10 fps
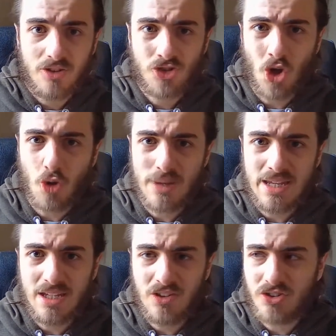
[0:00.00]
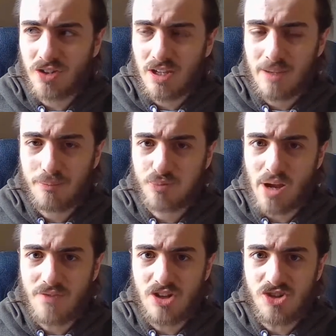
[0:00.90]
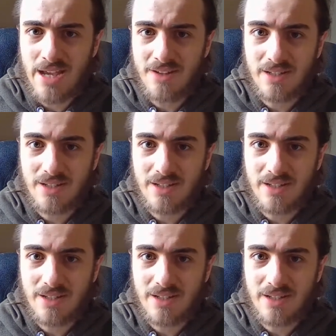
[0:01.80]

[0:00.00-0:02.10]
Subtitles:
Tommy's private jet,